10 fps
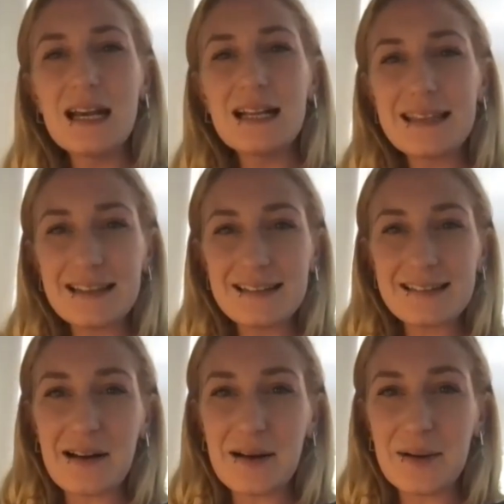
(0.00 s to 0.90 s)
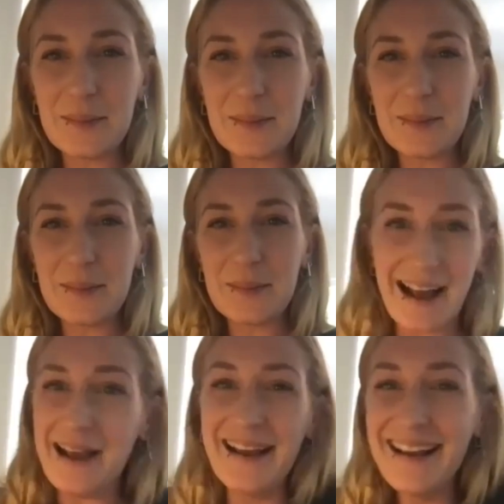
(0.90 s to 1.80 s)
This
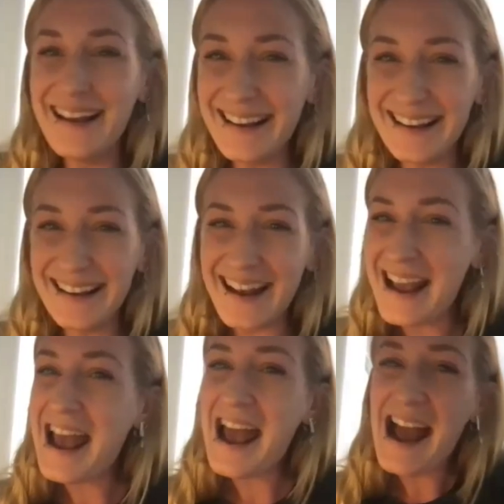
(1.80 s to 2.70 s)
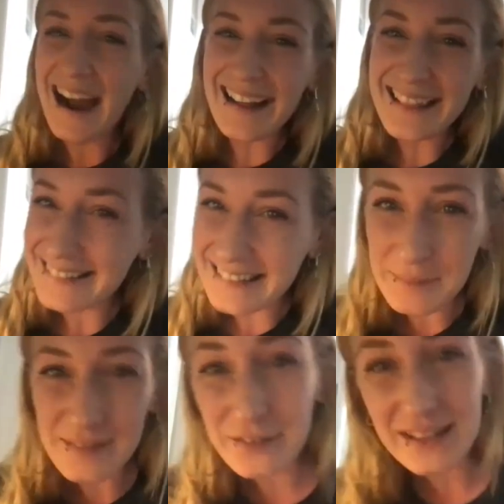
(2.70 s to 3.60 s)
it
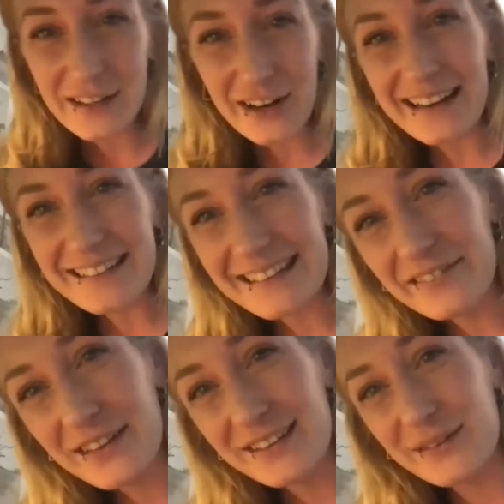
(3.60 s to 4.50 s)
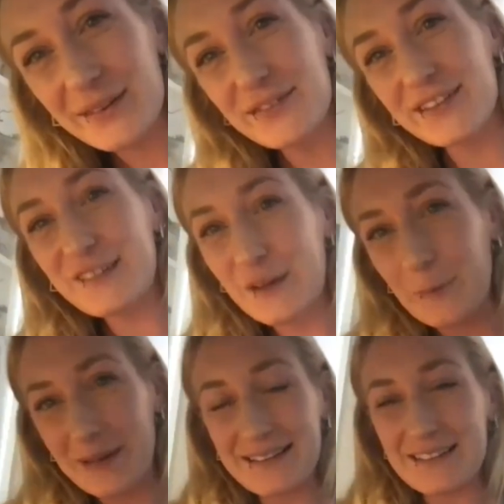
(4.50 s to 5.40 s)
seems really crazy and really sort of
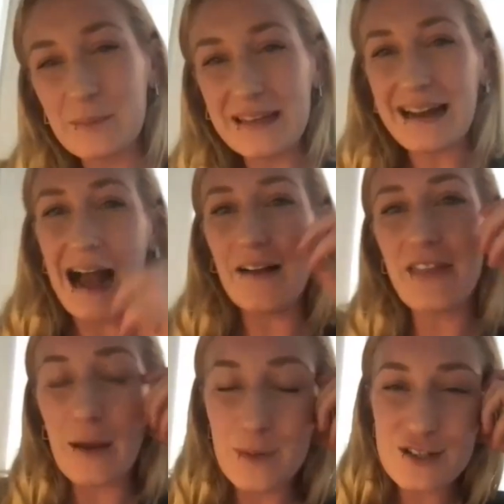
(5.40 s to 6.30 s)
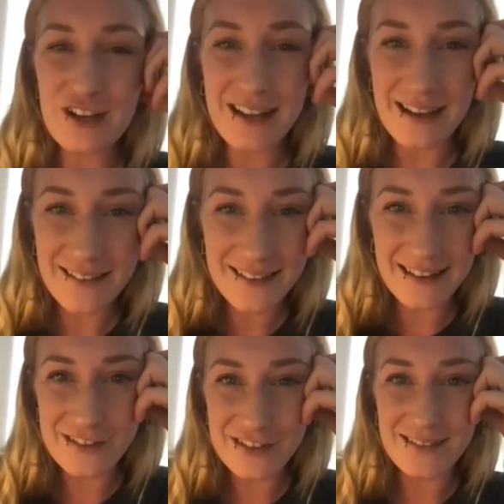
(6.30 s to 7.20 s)
dystopic to me to have that much like
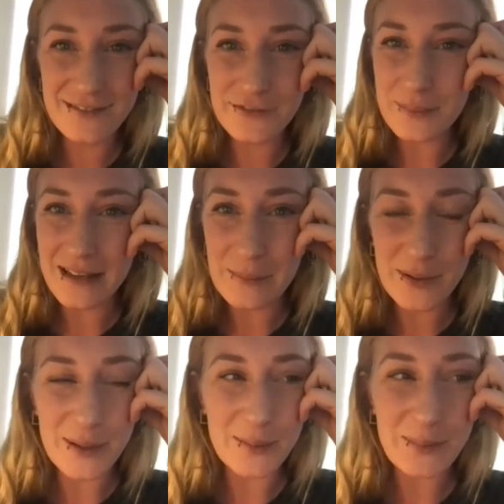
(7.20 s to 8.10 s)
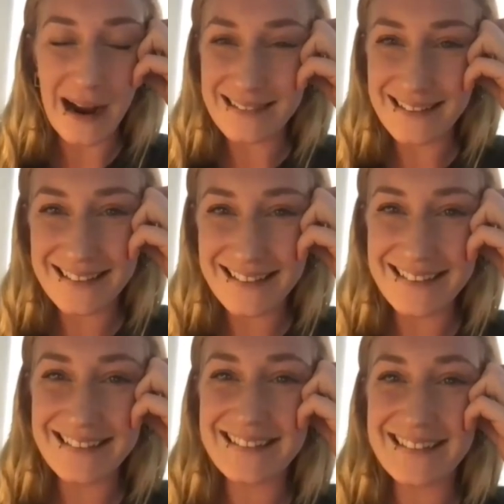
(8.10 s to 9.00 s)
alienation from labor
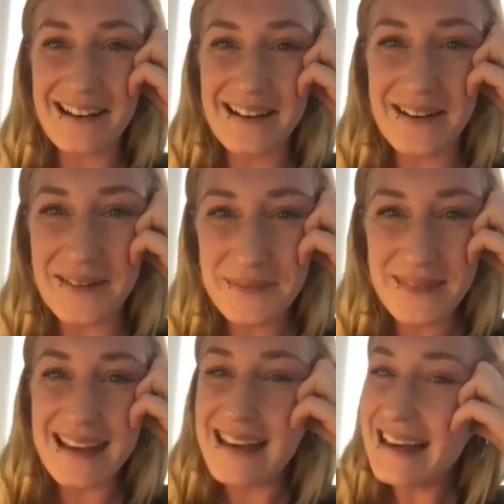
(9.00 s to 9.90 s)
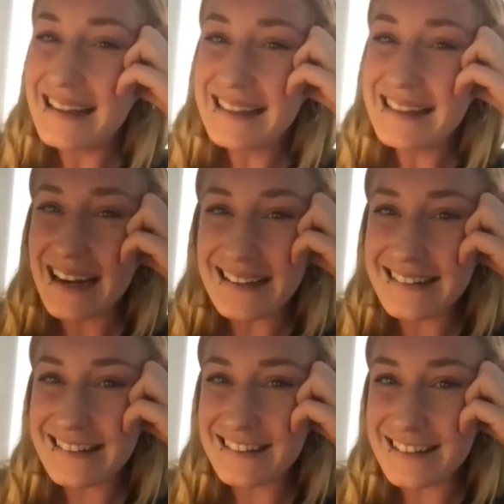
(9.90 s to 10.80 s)
practices that is
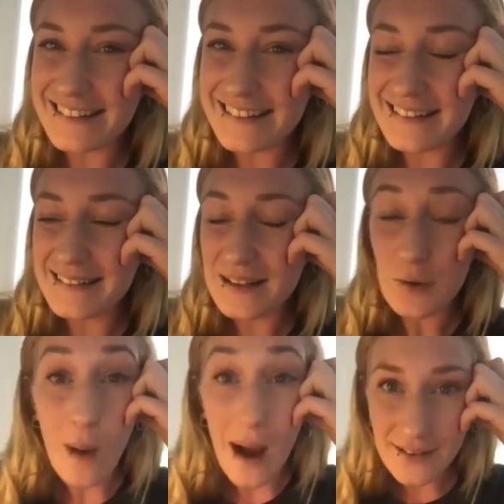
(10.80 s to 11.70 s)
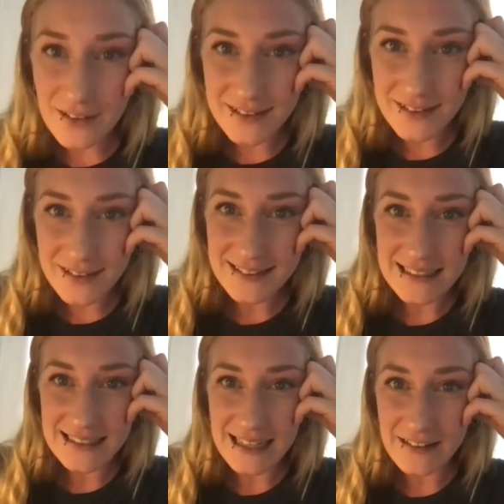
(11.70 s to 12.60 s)
just wild to see and